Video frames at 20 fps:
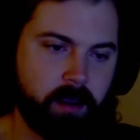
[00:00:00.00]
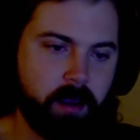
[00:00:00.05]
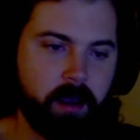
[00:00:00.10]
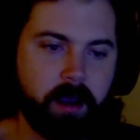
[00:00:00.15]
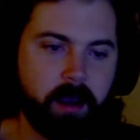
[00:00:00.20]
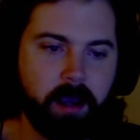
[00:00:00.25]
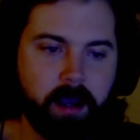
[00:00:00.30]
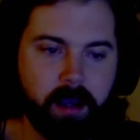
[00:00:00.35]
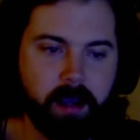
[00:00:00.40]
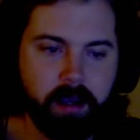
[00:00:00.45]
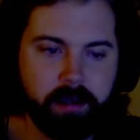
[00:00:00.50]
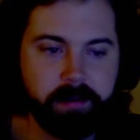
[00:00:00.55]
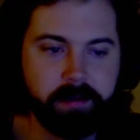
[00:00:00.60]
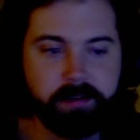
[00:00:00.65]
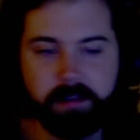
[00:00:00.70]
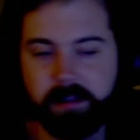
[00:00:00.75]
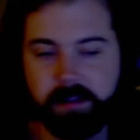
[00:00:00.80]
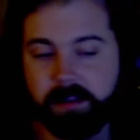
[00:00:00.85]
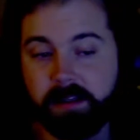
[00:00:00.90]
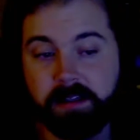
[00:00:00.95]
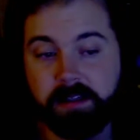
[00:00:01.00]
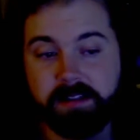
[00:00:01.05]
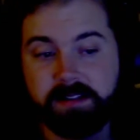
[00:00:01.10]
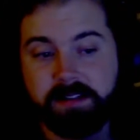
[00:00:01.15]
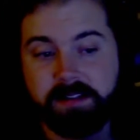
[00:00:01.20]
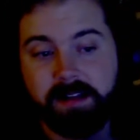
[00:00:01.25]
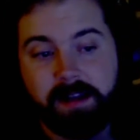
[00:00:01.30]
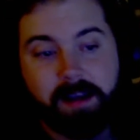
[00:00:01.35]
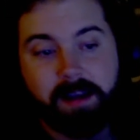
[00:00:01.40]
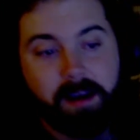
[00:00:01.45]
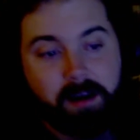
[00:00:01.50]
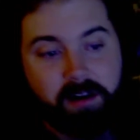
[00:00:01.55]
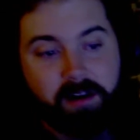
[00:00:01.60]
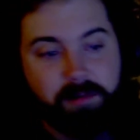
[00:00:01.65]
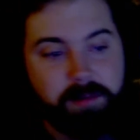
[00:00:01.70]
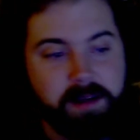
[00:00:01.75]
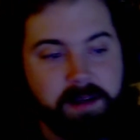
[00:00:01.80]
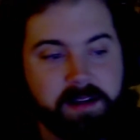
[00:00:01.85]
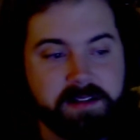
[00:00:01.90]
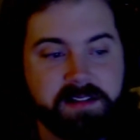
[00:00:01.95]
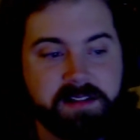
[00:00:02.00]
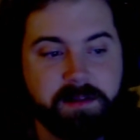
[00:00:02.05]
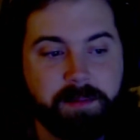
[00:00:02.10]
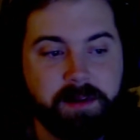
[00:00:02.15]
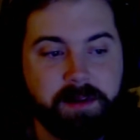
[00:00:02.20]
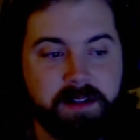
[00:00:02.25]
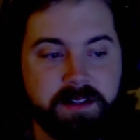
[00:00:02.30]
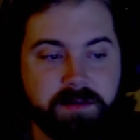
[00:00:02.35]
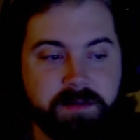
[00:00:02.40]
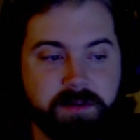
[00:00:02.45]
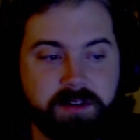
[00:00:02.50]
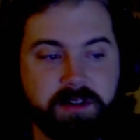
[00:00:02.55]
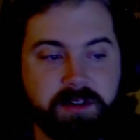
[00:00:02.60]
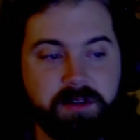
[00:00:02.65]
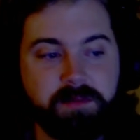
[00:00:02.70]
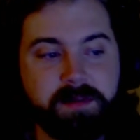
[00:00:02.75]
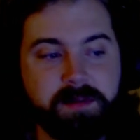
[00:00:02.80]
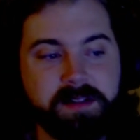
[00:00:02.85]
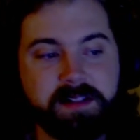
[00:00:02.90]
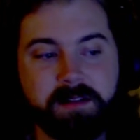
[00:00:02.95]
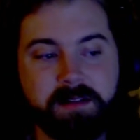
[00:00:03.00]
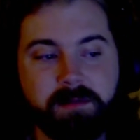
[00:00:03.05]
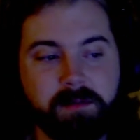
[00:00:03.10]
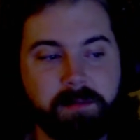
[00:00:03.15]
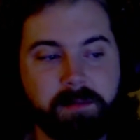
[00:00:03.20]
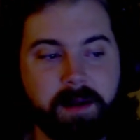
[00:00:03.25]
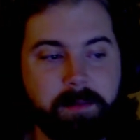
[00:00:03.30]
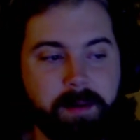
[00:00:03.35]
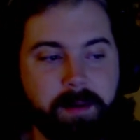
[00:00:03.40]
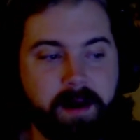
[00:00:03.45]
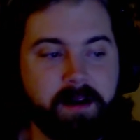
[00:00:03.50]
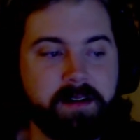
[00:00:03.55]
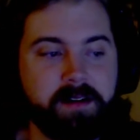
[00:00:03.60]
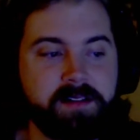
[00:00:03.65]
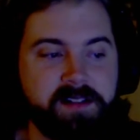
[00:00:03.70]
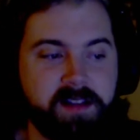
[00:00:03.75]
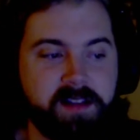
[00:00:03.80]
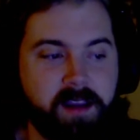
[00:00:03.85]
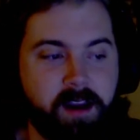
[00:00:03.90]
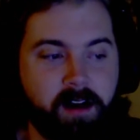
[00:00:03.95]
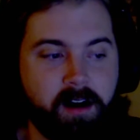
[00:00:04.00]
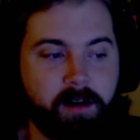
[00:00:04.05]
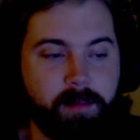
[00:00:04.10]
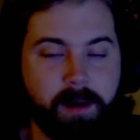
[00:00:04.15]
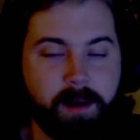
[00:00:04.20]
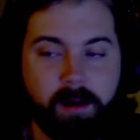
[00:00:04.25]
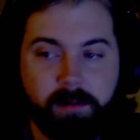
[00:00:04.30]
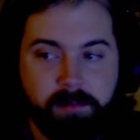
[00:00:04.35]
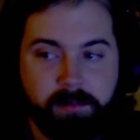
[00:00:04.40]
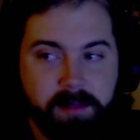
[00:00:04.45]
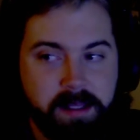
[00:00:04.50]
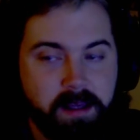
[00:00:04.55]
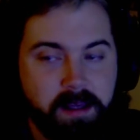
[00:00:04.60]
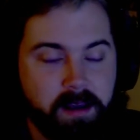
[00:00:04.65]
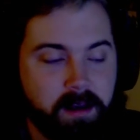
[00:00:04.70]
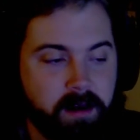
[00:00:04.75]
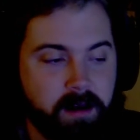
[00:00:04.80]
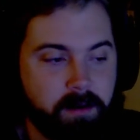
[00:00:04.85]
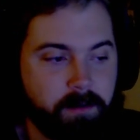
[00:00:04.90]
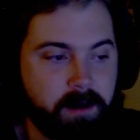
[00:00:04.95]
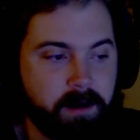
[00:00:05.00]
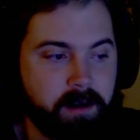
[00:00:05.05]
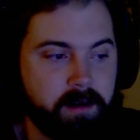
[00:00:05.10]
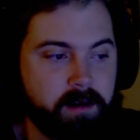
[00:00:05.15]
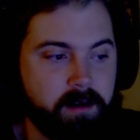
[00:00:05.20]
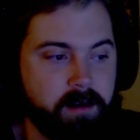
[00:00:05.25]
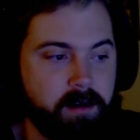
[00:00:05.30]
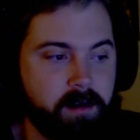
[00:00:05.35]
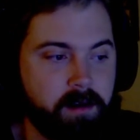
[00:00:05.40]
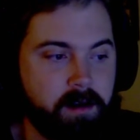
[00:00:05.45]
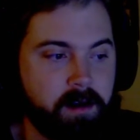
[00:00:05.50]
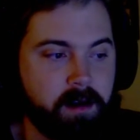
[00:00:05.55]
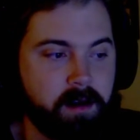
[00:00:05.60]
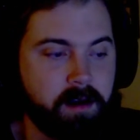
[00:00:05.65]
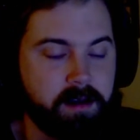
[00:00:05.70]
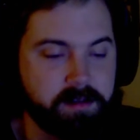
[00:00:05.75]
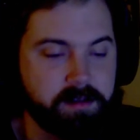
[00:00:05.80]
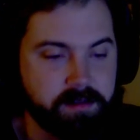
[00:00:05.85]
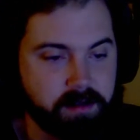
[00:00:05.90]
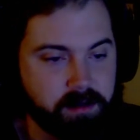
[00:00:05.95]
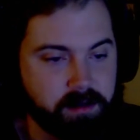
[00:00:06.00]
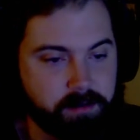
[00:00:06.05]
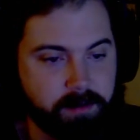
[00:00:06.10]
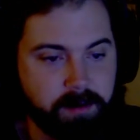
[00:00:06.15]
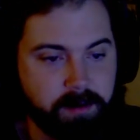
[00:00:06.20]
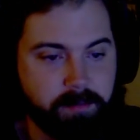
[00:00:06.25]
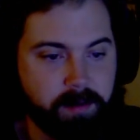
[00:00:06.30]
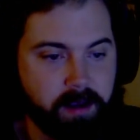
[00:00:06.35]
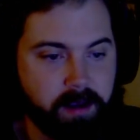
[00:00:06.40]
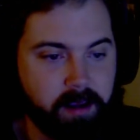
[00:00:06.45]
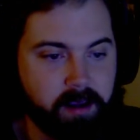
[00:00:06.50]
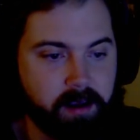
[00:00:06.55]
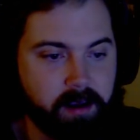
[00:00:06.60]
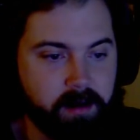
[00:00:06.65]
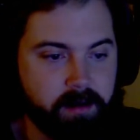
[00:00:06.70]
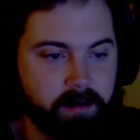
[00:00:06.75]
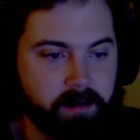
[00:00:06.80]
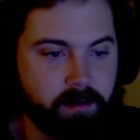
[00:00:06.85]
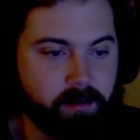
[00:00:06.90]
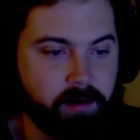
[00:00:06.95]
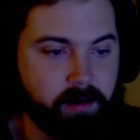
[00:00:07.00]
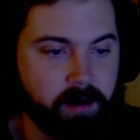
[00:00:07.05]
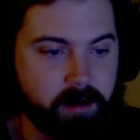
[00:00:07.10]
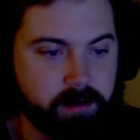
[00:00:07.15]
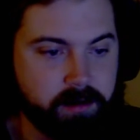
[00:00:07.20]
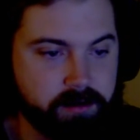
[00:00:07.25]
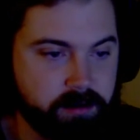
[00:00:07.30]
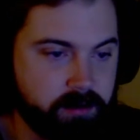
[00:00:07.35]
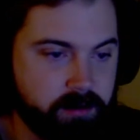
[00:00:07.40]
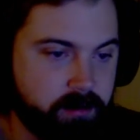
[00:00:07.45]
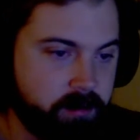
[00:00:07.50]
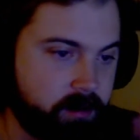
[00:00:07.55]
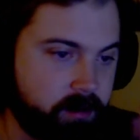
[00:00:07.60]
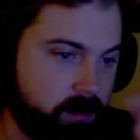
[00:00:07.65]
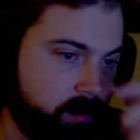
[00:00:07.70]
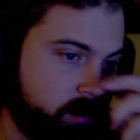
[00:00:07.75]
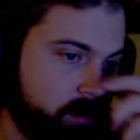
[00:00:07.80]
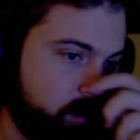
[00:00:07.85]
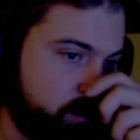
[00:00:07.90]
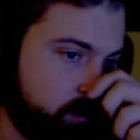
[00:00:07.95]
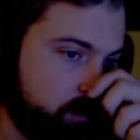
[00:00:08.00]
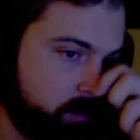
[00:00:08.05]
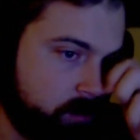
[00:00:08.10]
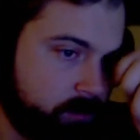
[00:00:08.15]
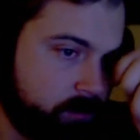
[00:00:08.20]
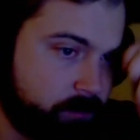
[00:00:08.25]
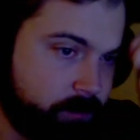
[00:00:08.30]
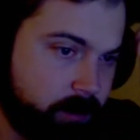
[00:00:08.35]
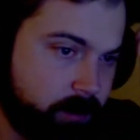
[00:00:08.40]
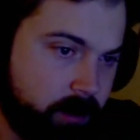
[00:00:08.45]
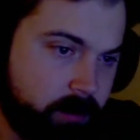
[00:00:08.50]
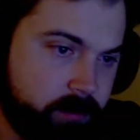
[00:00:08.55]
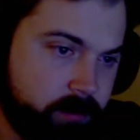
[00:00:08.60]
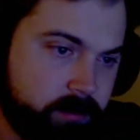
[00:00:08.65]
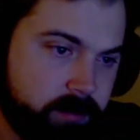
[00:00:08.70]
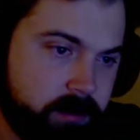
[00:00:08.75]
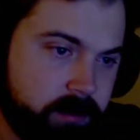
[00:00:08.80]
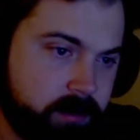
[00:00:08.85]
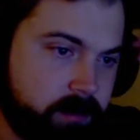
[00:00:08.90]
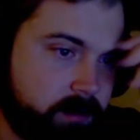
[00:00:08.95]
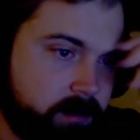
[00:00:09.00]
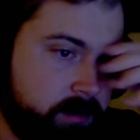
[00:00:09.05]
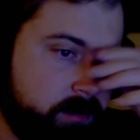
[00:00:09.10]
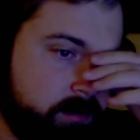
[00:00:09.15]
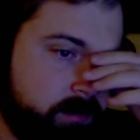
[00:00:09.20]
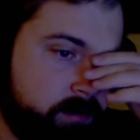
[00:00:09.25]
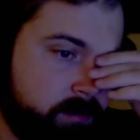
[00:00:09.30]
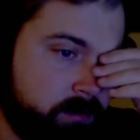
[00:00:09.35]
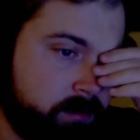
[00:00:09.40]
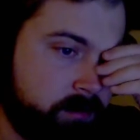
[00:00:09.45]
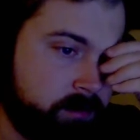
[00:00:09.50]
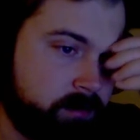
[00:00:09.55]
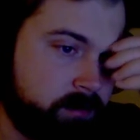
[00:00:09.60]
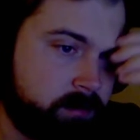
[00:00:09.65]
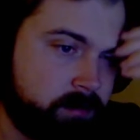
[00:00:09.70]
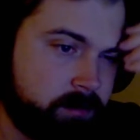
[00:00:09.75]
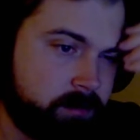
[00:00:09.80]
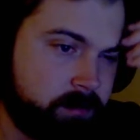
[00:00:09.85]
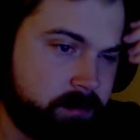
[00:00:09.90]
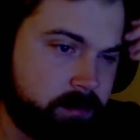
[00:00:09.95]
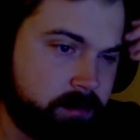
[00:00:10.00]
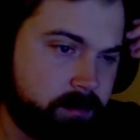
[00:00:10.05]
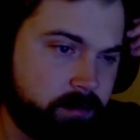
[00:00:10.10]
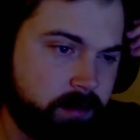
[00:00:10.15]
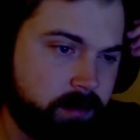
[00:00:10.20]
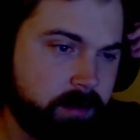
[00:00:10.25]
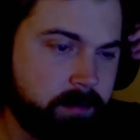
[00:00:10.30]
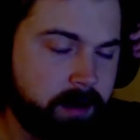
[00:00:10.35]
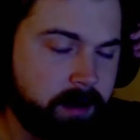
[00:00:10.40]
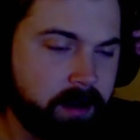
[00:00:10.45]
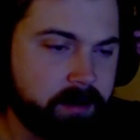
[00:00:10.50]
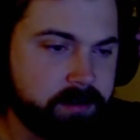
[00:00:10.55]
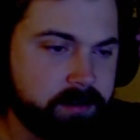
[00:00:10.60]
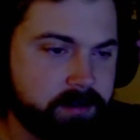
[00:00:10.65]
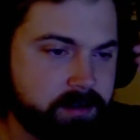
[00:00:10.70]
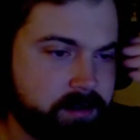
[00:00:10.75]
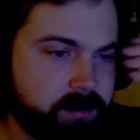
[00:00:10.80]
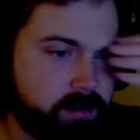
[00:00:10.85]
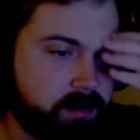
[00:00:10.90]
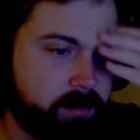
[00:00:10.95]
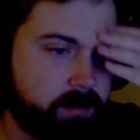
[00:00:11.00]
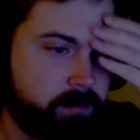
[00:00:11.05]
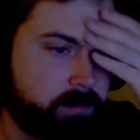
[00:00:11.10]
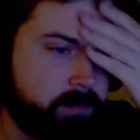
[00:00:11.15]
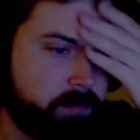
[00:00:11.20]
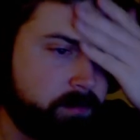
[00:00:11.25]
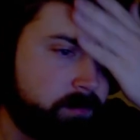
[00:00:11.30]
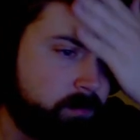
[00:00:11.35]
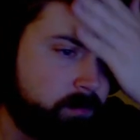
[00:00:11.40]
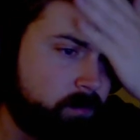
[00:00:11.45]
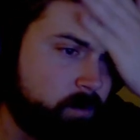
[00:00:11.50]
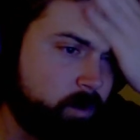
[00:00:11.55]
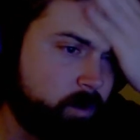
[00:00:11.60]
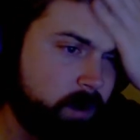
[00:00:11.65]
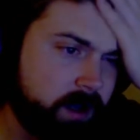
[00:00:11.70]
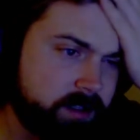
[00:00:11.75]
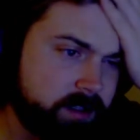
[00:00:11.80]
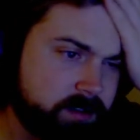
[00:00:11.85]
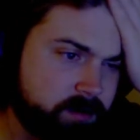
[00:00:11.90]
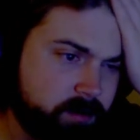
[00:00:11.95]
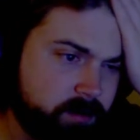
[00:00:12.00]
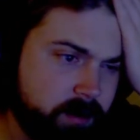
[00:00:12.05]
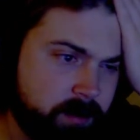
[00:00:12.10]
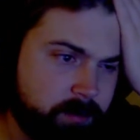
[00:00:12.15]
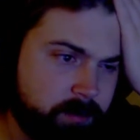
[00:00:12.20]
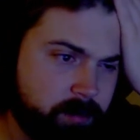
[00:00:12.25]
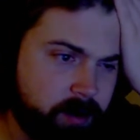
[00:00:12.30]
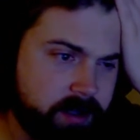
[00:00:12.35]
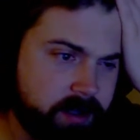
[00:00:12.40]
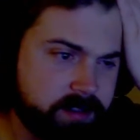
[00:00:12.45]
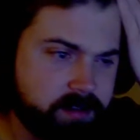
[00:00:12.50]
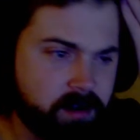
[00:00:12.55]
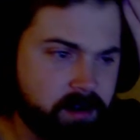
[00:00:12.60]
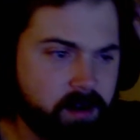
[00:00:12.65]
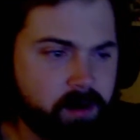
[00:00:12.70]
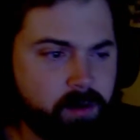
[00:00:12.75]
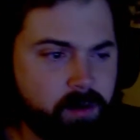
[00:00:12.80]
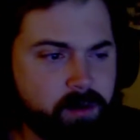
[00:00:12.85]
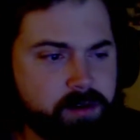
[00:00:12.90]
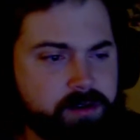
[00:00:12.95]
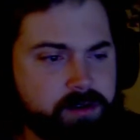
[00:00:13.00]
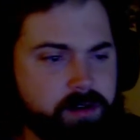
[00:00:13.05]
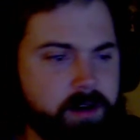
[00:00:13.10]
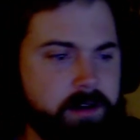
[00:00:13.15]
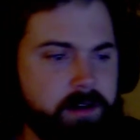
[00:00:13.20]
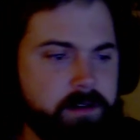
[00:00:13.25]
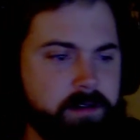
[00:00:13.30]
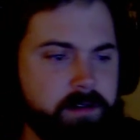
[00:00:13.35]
I didn't need to sneak out because the police were too busy with my parents to care about me anyway. I snuck my bike out of the garage and rode the 3 miles to the West Rim Prescott Ore Trail.